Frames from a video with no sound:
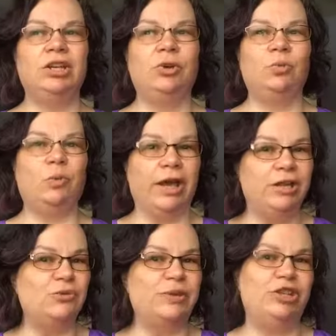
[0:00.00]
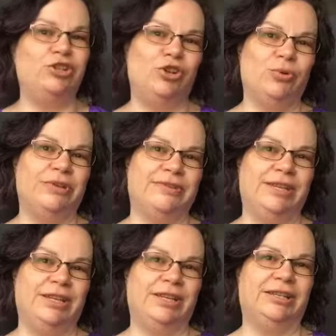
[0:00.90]
write what you're
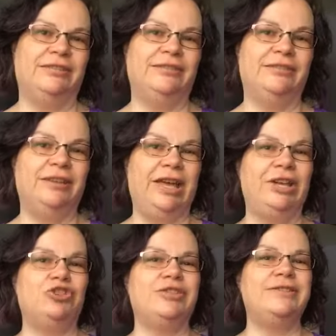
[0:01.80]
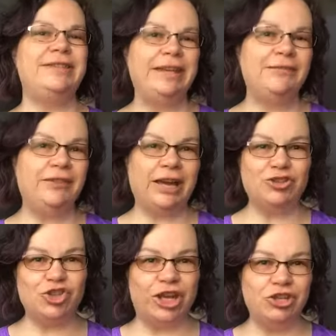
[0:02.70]
noticing, and just see if
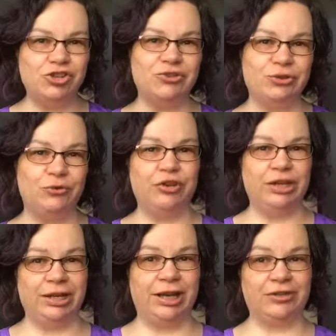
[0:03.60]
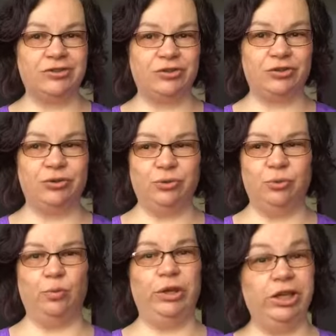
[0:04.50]
that changes over the next
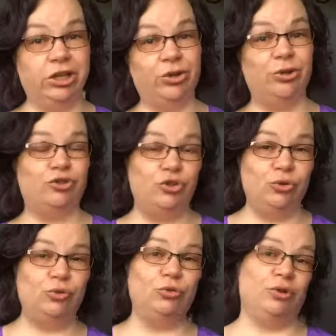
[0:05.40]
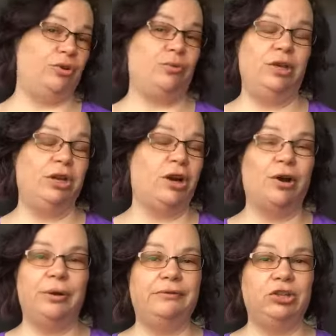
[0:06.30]
week or 2 or 3 or
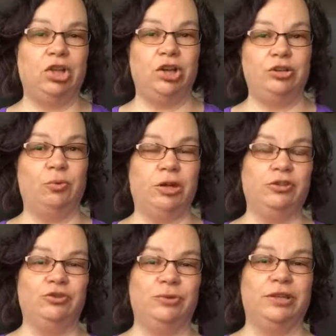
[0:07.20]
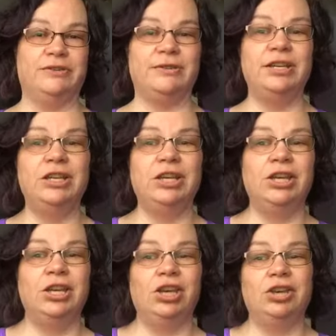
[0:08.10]
however long you want to do this.
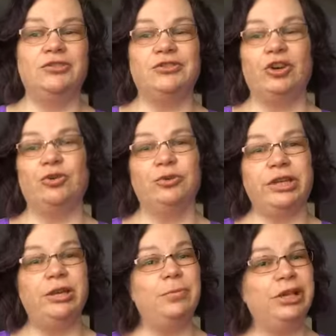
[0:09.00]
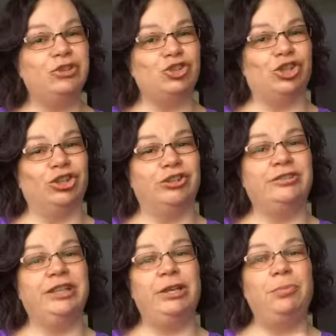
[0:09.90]
So keeping a journal,
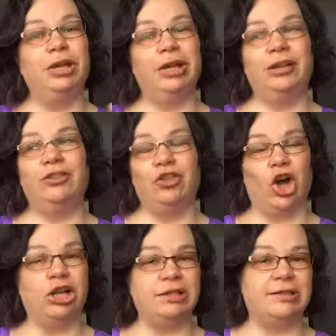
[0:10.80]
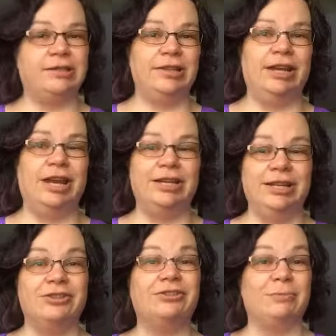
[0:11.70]
keeping thoughts and
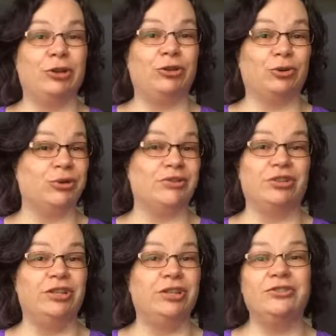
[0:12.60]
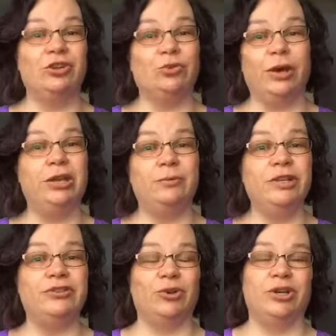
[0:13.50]
ideas about the crystal is a great
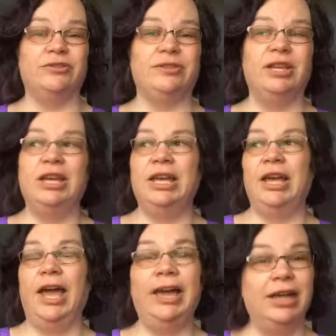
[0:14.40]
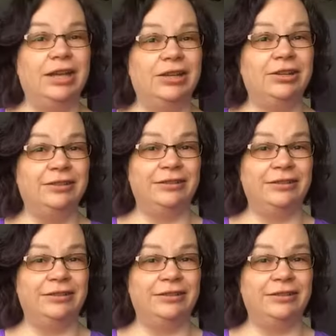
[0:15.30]
resource. And